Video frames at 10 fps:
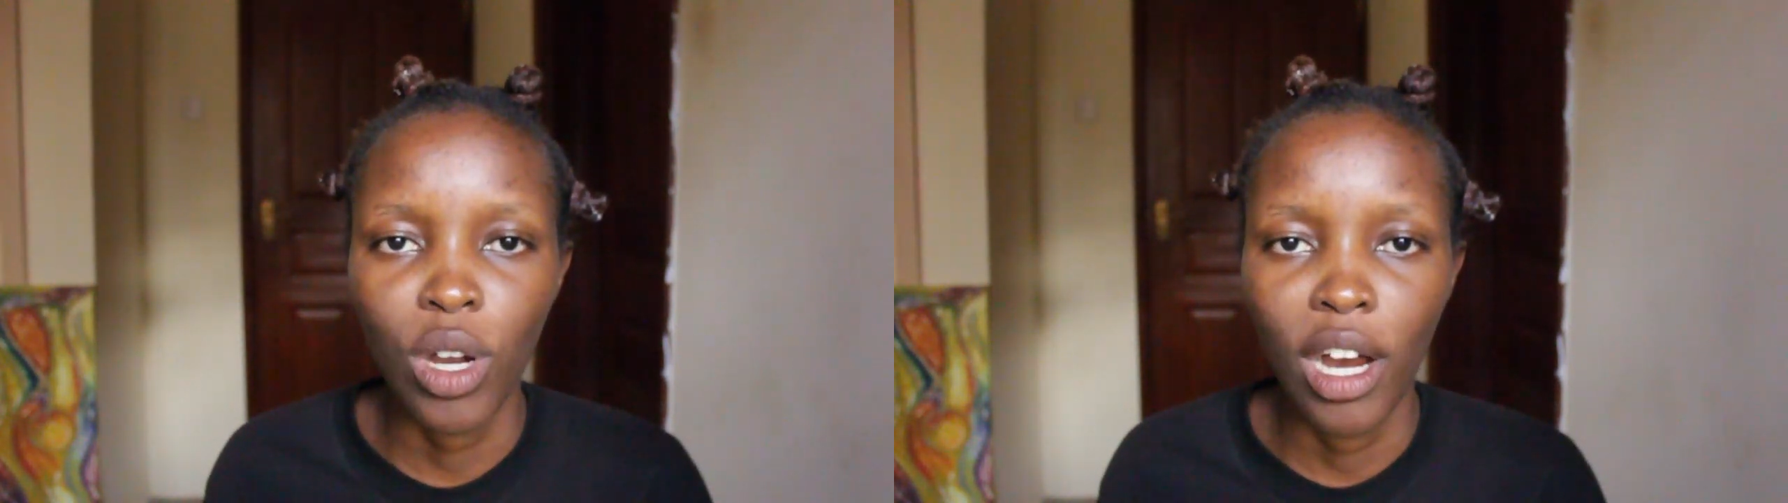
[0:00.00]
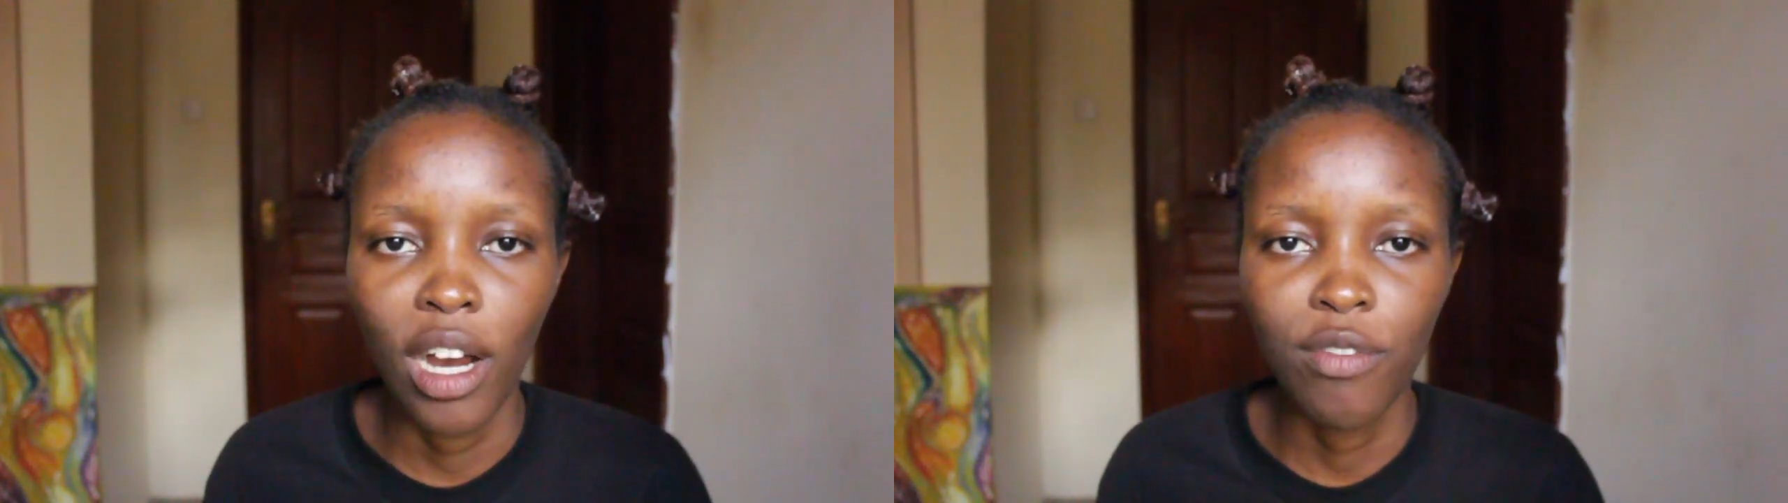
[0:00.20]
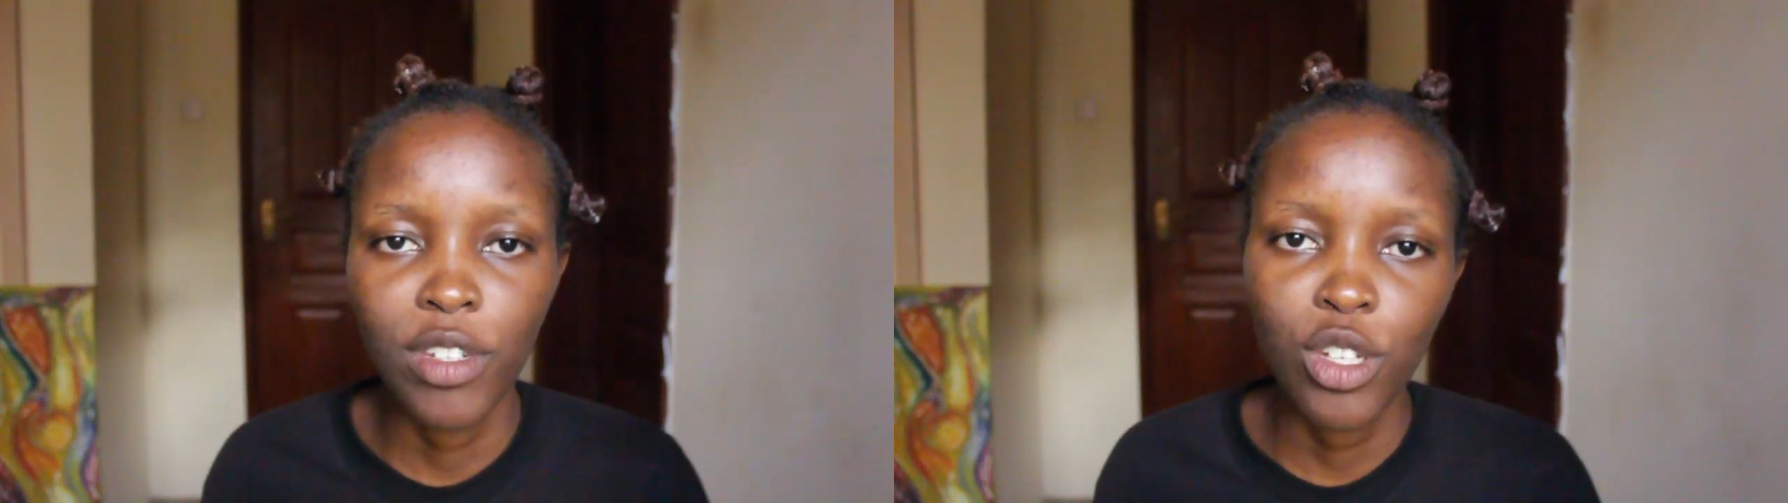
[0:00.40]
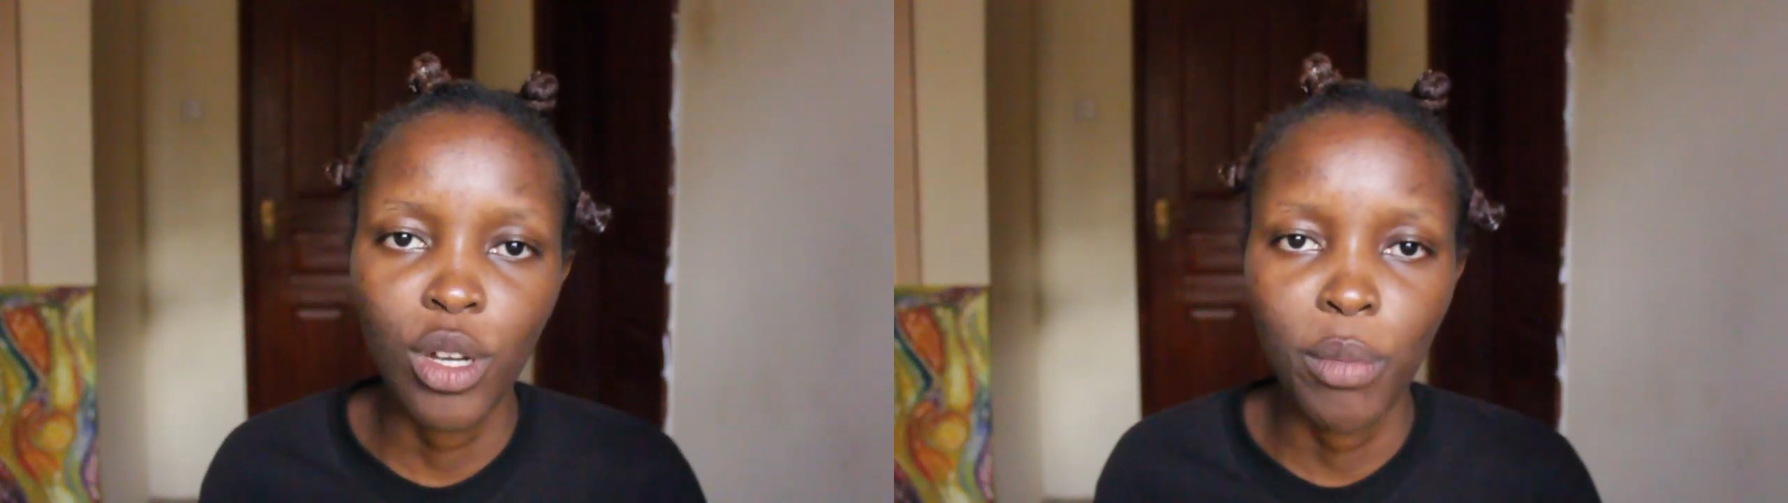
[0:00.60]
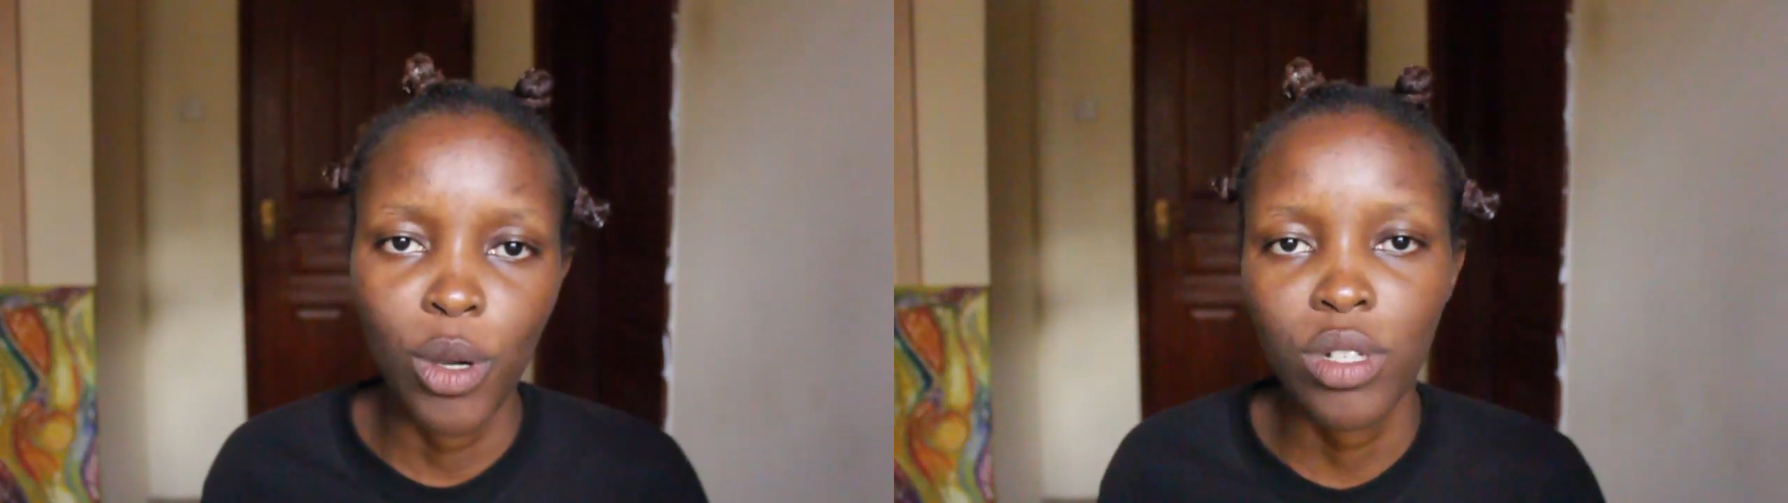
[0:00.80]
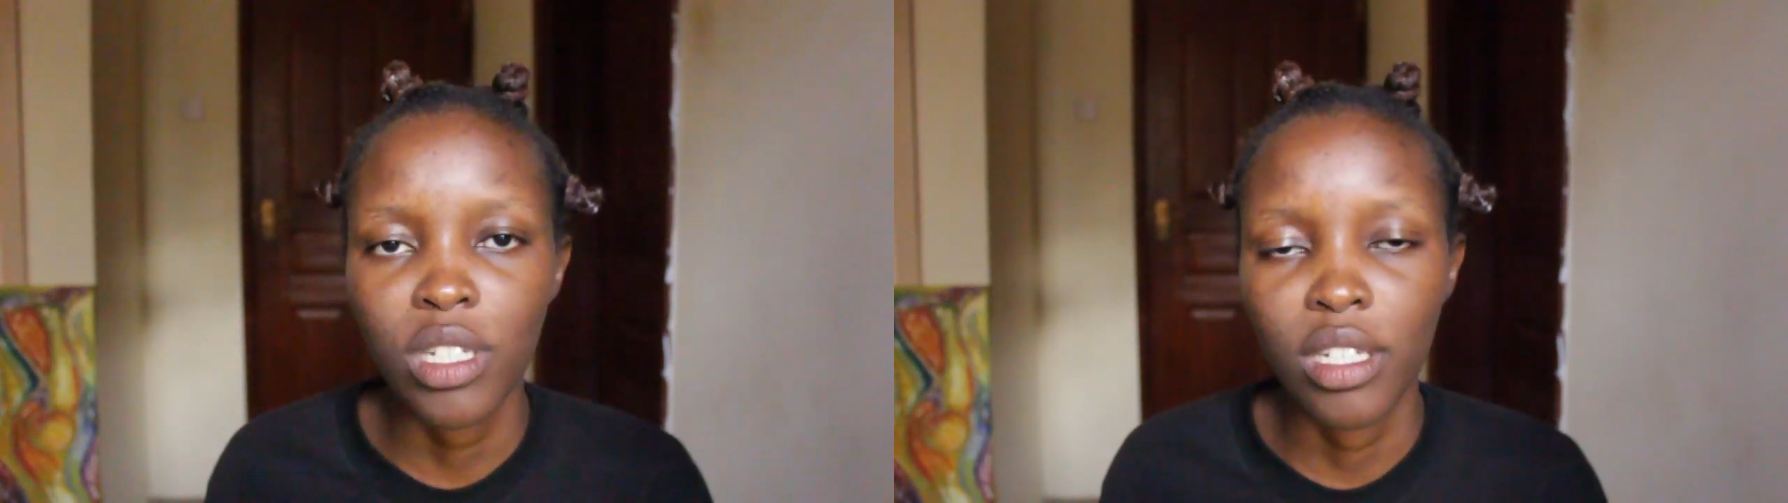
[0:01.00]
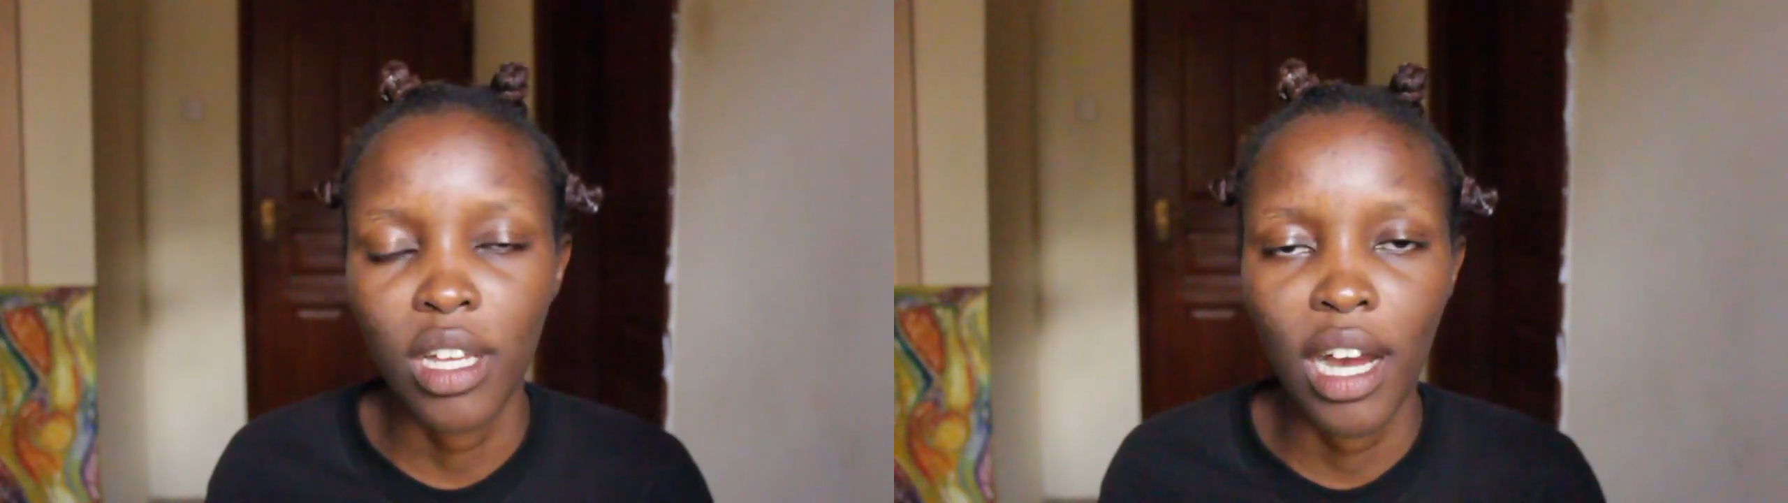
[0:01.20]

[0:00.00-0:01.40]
a video about